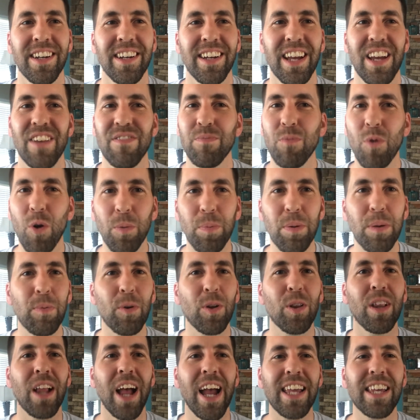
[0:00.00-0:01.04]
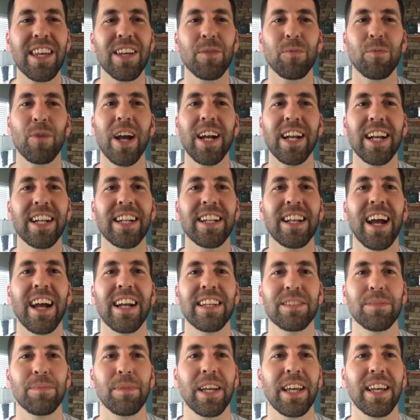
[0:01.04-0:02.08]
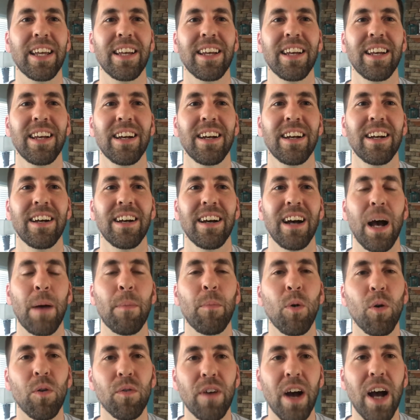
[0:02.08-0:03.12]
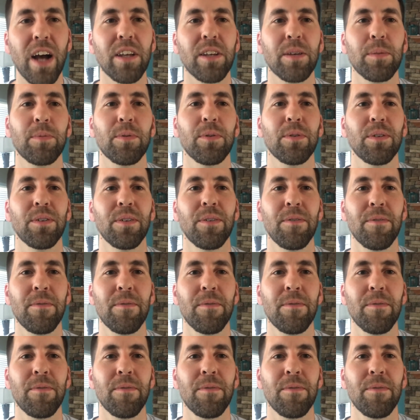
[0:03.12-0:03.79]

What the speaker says: If more people like and recognize me, I'm more valuable.